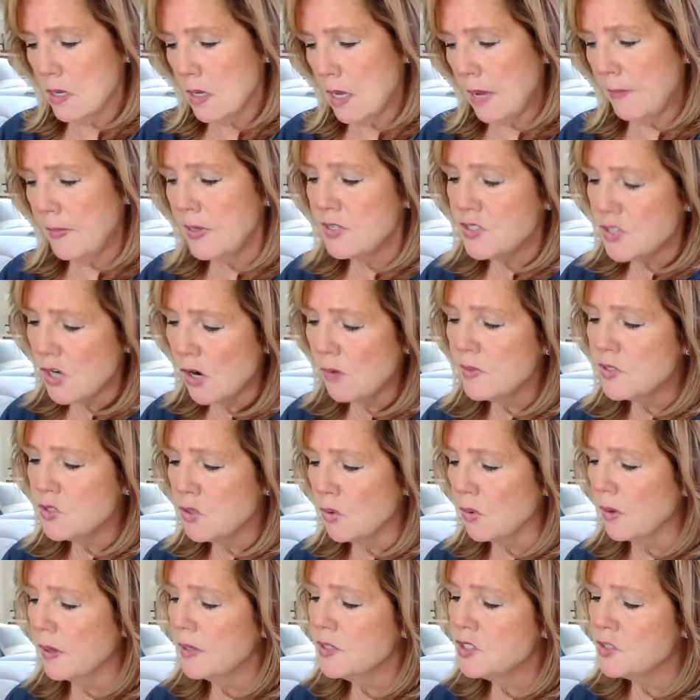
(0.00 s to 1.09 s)
I'm going to start with
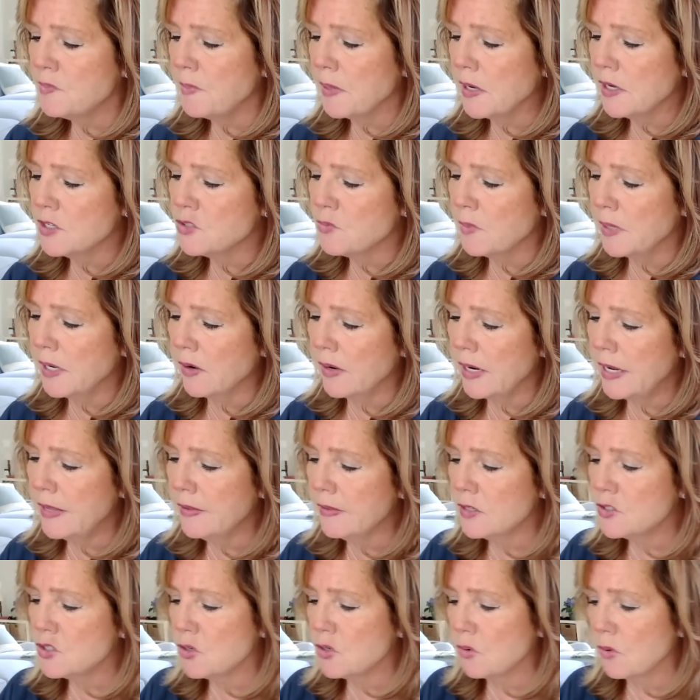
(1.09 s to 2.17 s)
Taurus because we are in
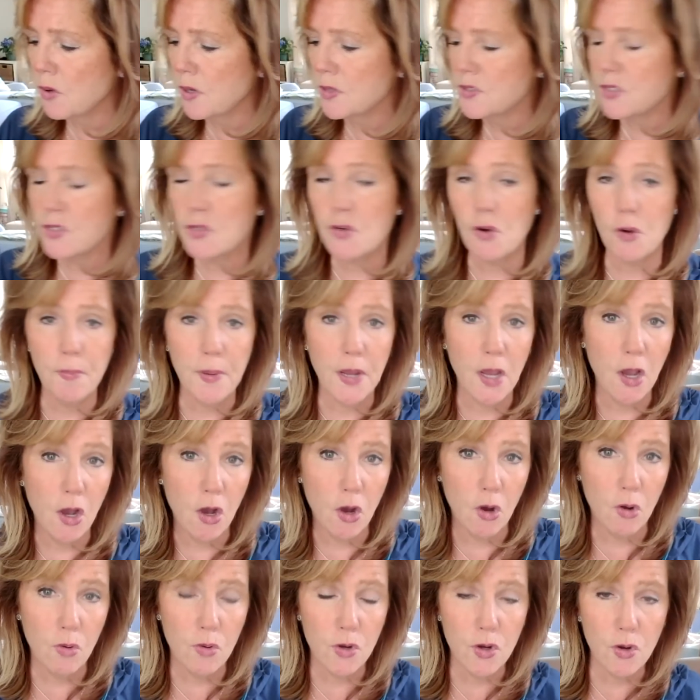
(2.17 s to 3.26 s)
the Taurus
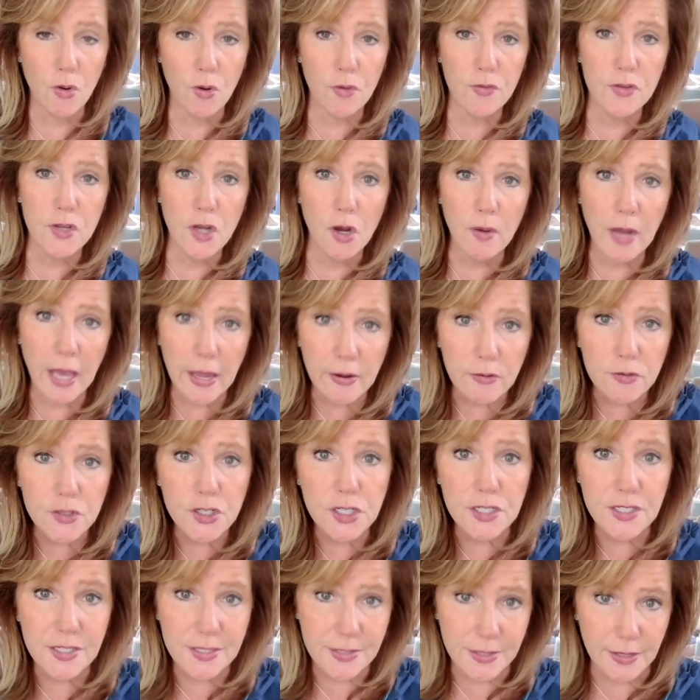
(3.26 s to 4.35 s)
Scorpio North Node energy
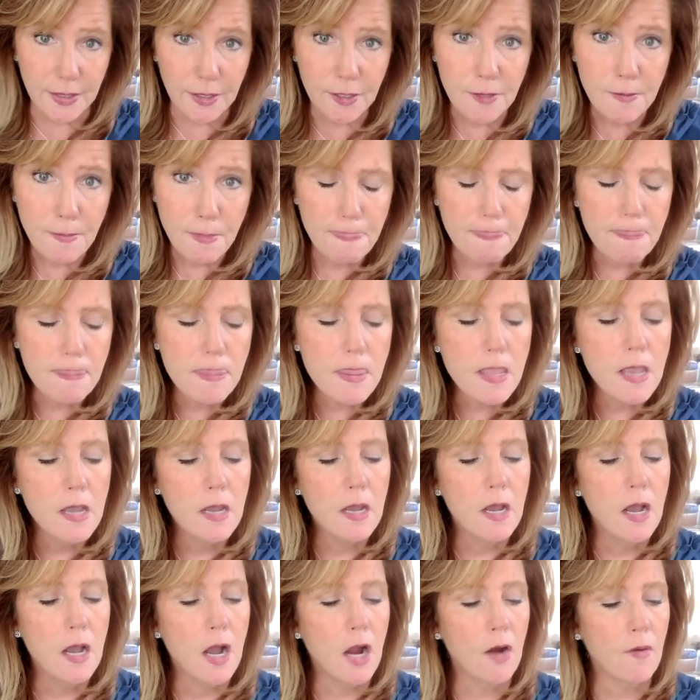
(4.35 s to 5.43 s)
still.
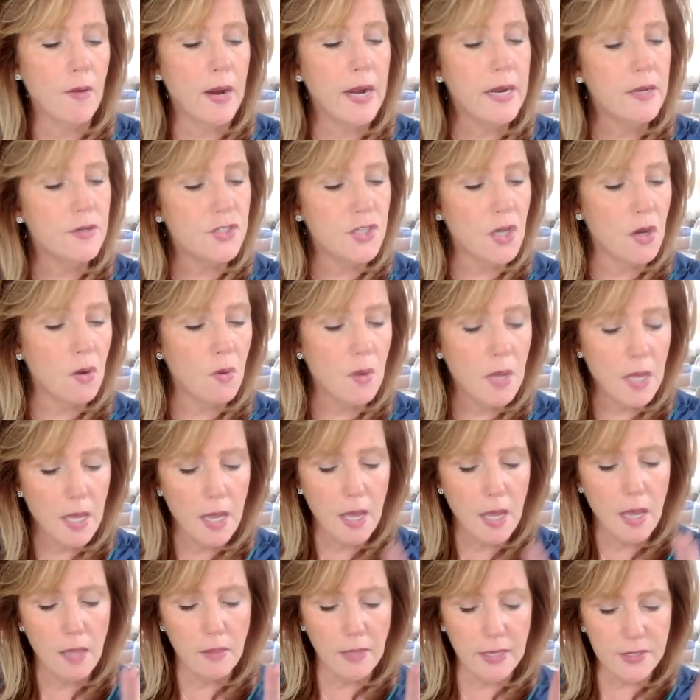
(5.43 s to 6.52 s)
All right. So
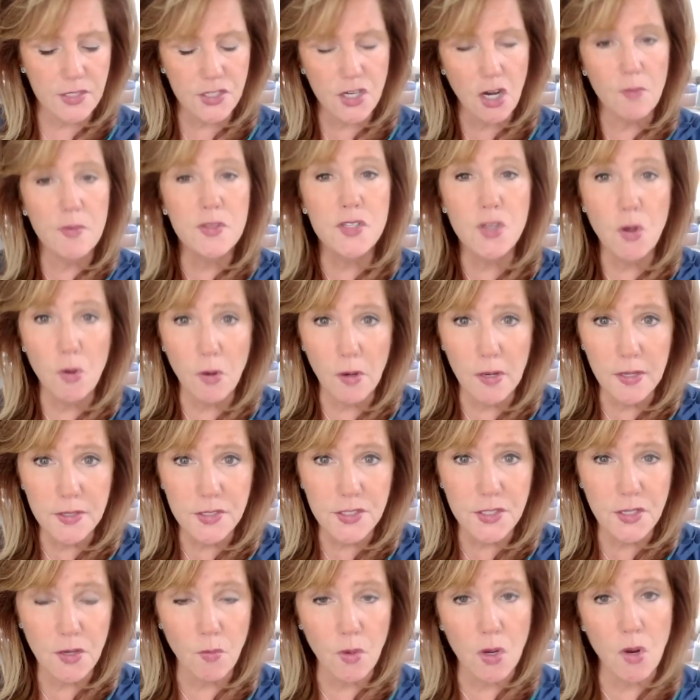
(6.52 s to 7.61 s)
Let's start with
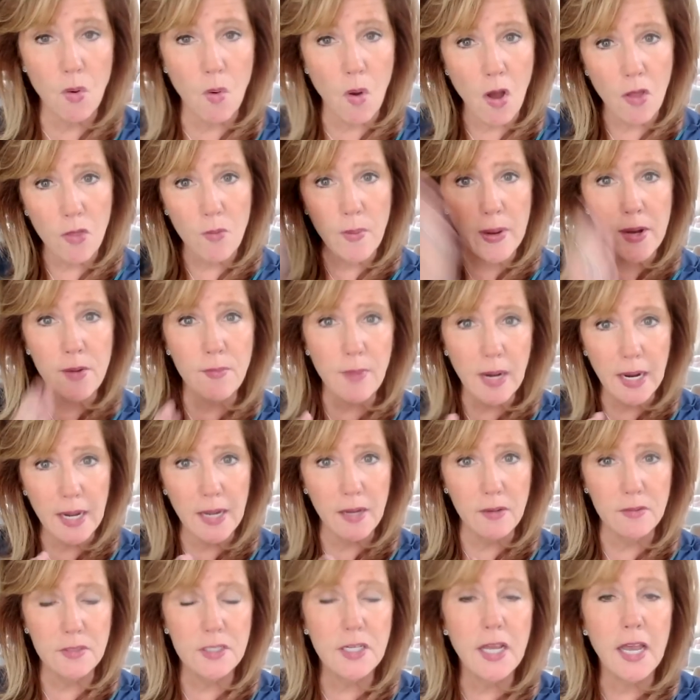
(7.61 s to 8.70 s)
Taurus. We'll go all the way
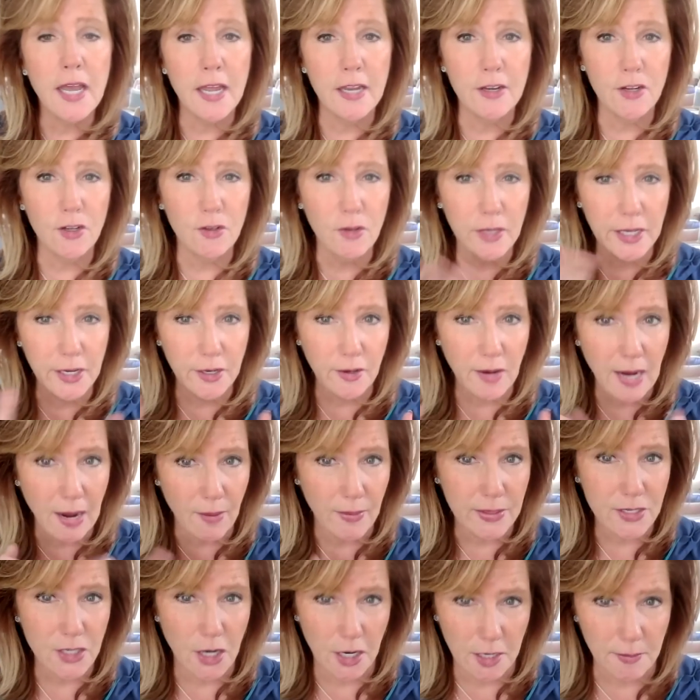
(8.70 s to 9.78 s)
around and you'll hear how I
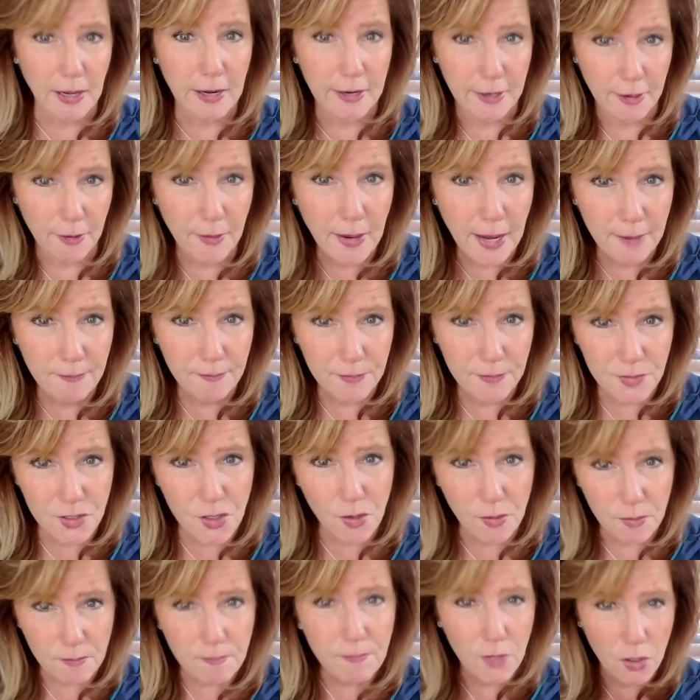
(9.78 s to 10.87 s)
talk about it, okay? So
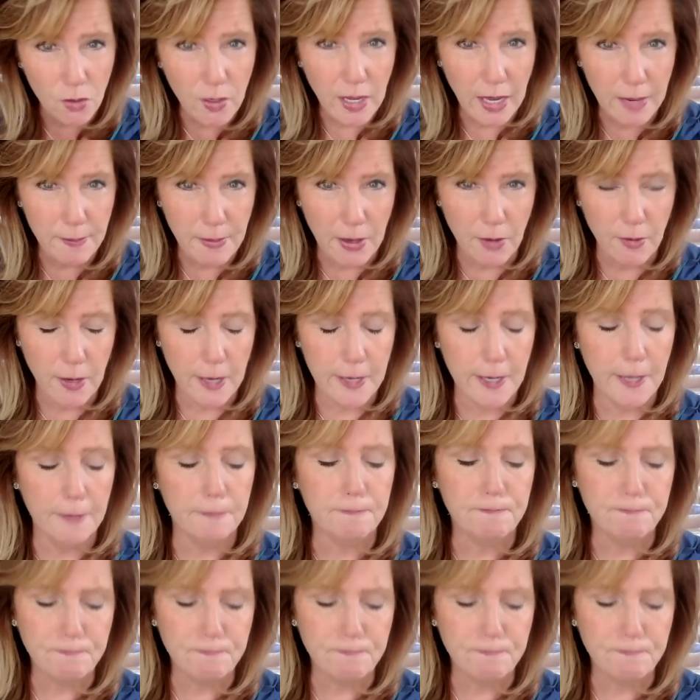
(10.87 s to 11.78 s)
you'll get a better idea.